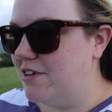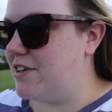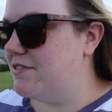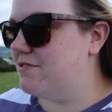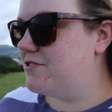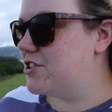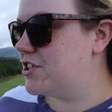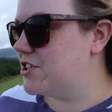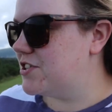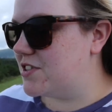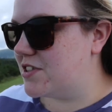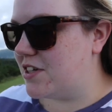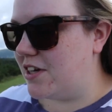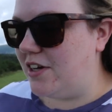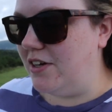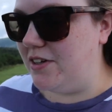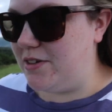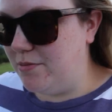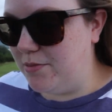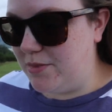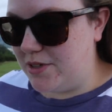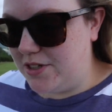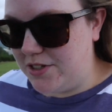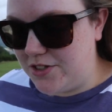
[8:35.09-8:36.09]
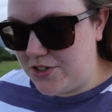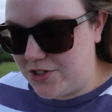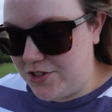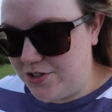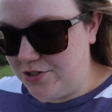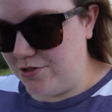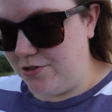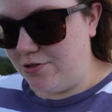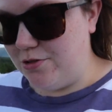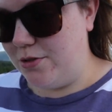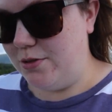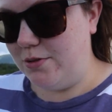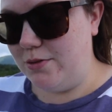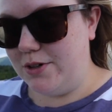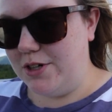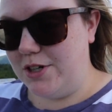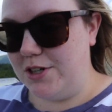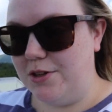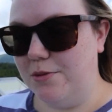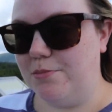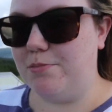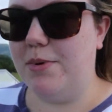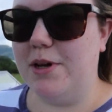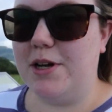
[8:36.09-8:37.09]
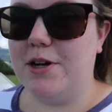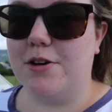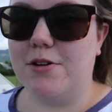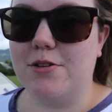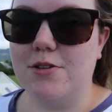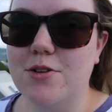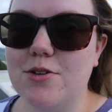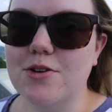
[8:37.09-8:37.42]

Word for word: We have just come to one of the bigger